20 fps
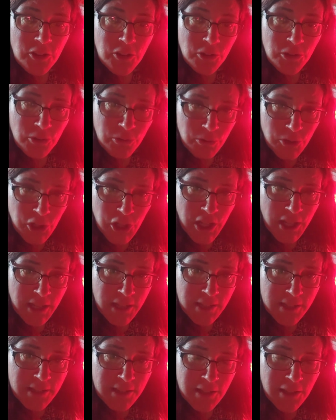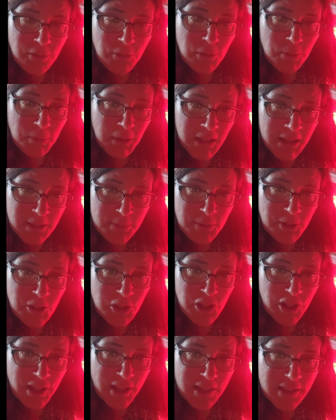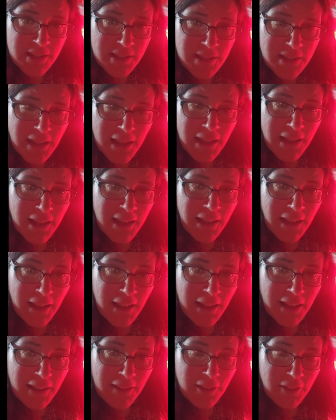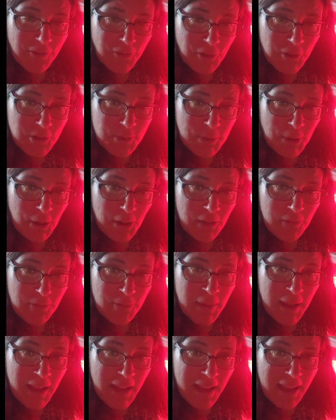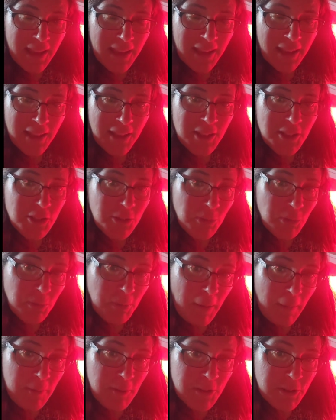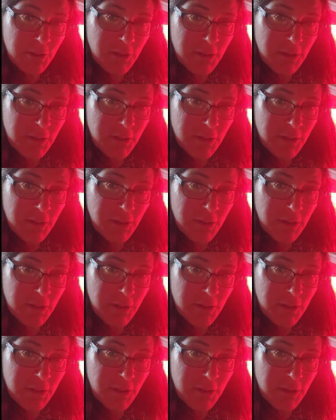new chicks, replacement chicks, the first part of May. So we'll probably do